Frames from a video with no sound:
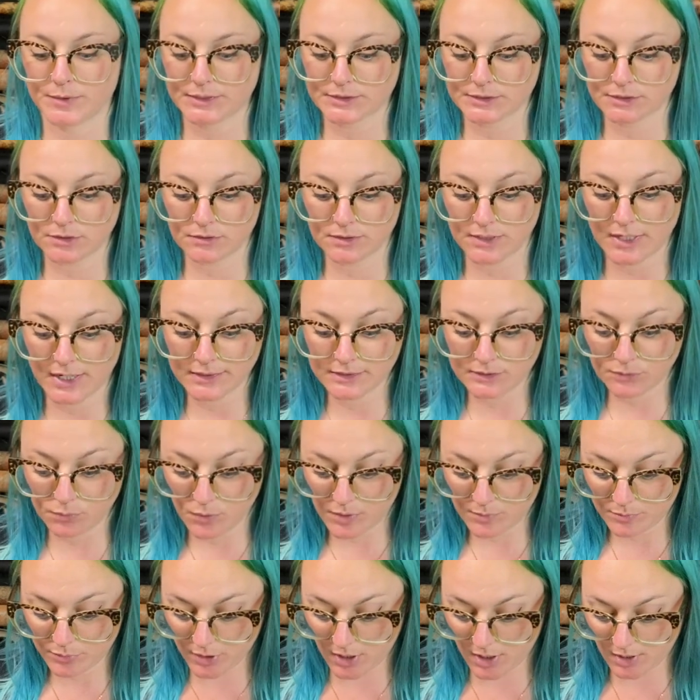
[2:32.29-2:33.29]
And so that's
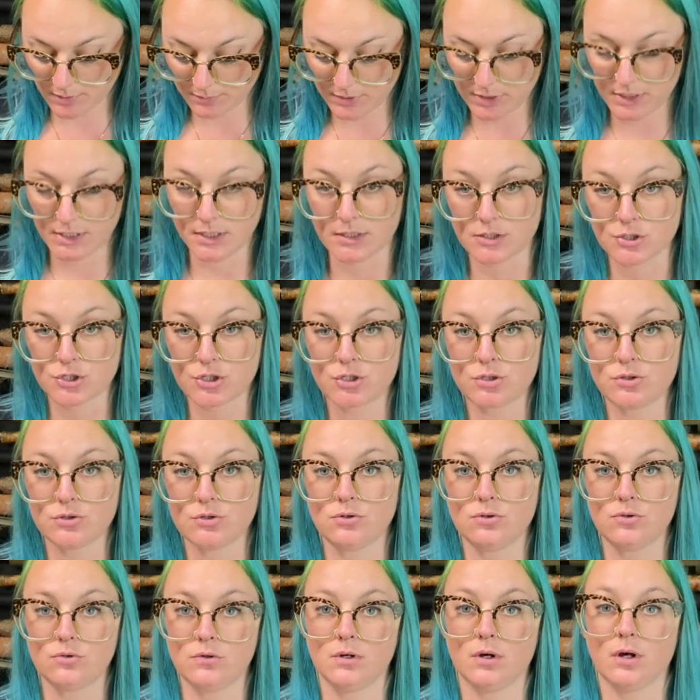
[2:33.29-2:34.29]
what brought me
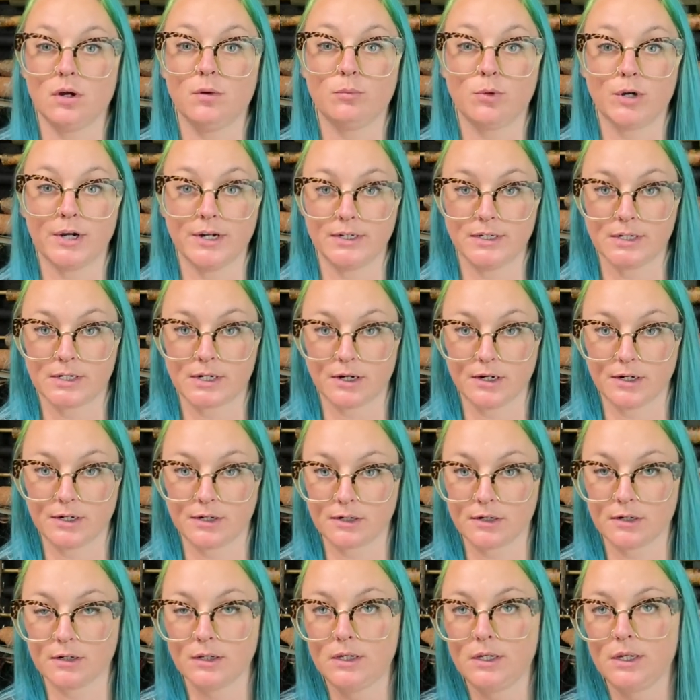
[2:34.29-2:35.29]
to a branding
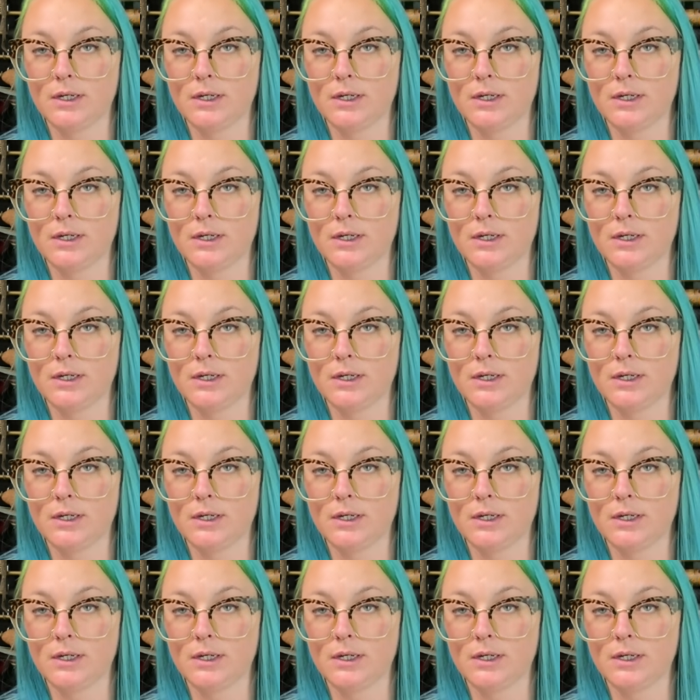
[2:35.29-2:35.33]
iron.